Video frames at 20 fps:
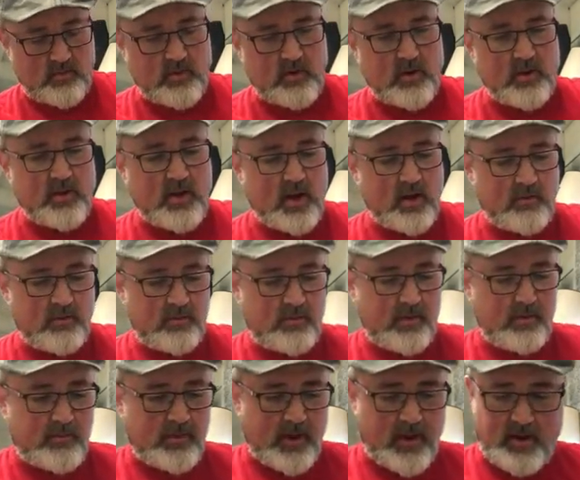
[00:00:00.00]
well, that would
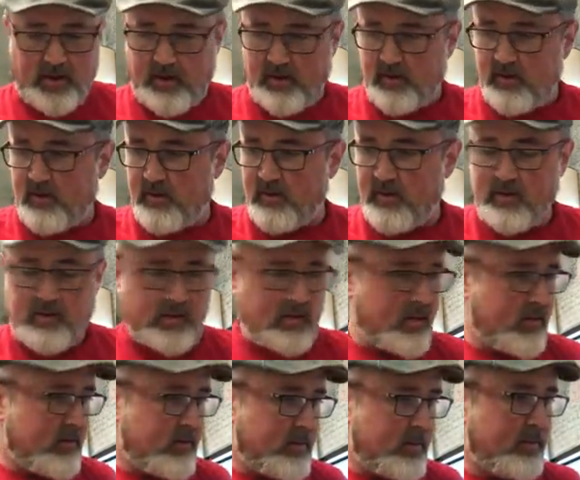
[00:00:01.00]
be bad.
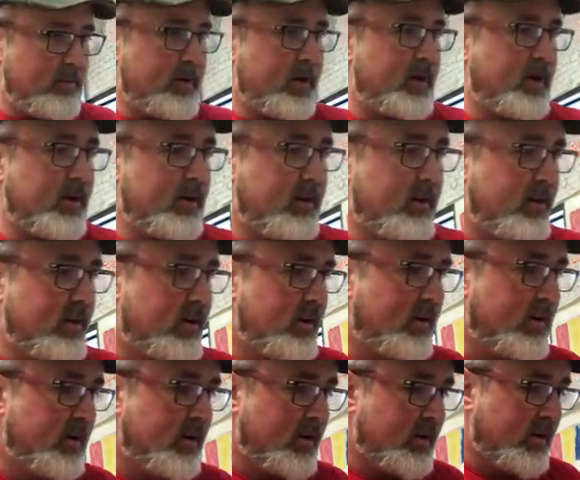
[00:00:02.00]
That would be bad.
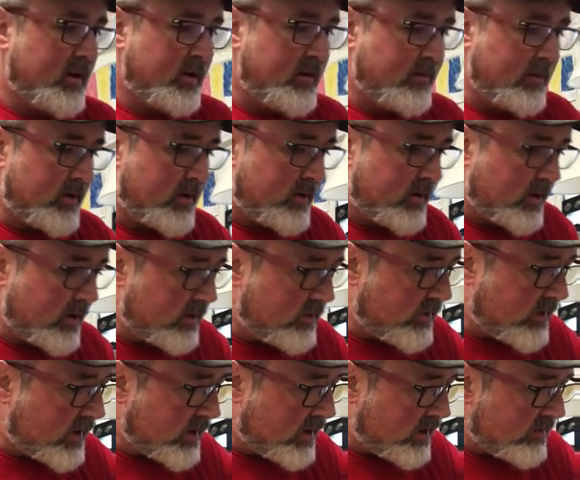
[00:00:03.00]
I'm wondering
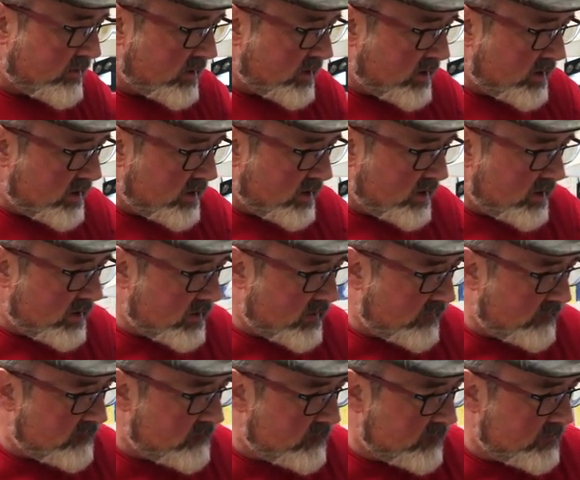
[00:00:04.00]
if I have
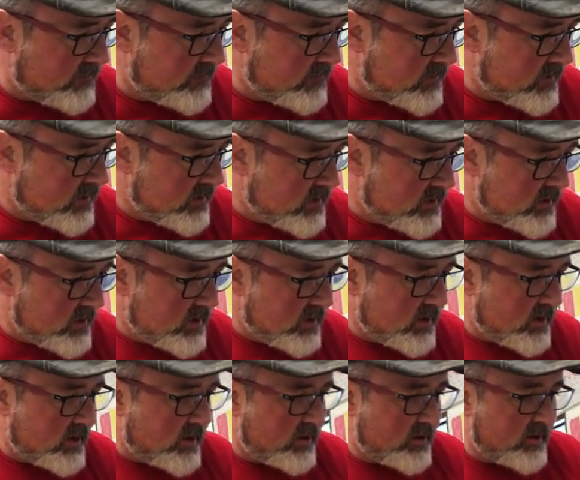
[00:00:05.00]
any
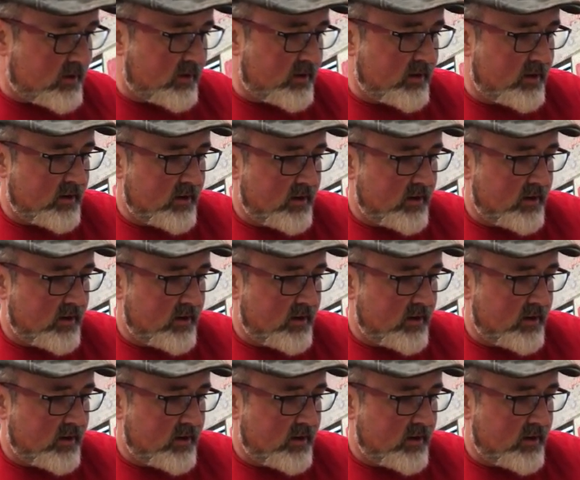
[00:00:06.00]
other,